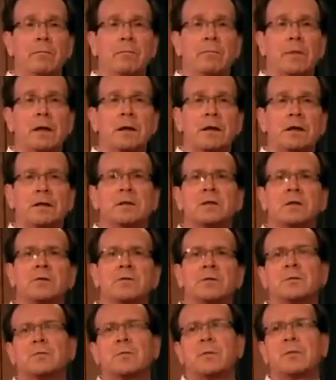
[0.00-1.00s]
internet
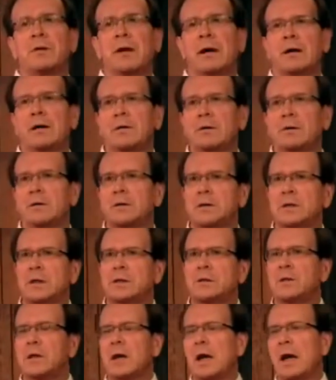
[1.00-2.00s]
service providers
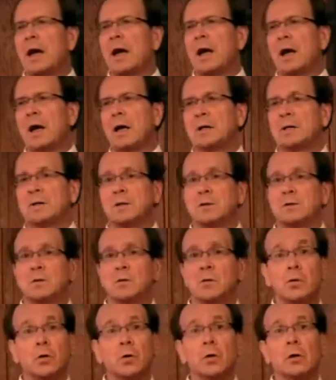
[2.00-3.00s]
such as
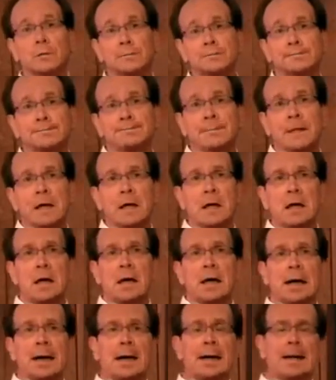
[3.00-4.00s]
Google,
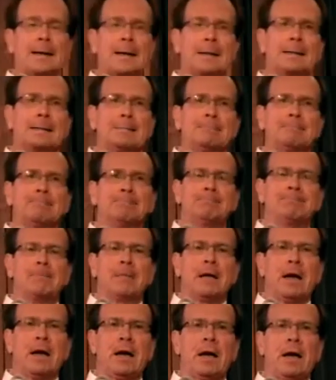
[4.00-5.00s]

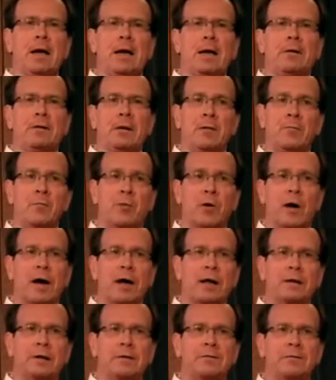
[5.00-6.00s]
and up where I
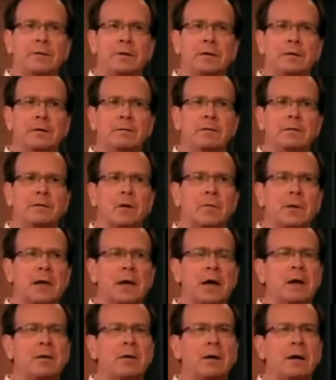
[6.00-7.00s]
live in Sonoma
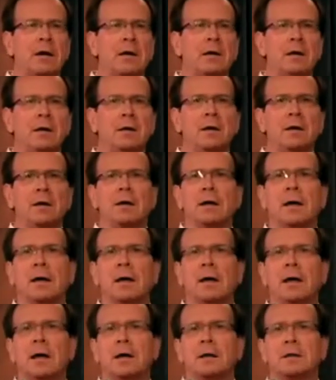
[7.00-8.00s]
County,
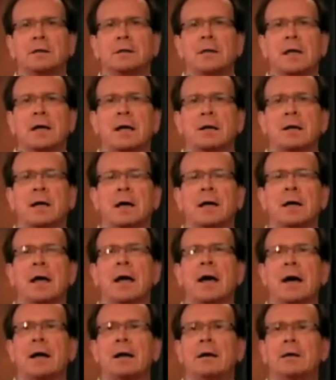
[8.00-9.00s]

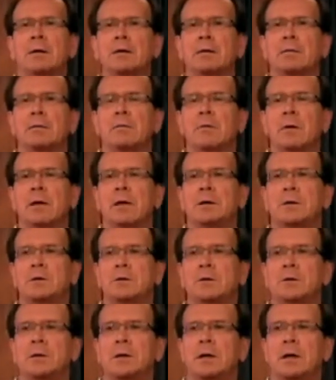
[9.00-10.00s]
Sonic.net,
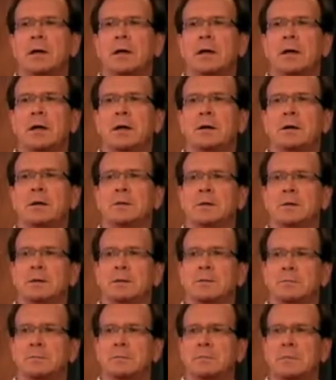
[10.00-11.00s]
which
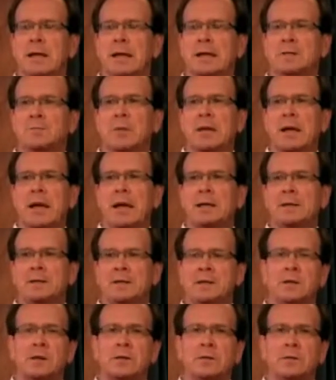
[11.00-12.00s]
has
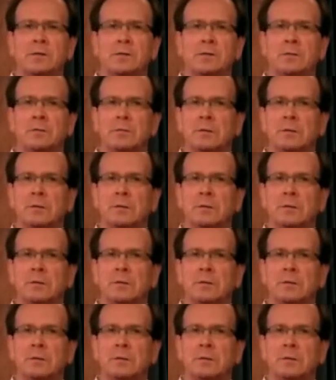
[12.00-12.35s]
plans to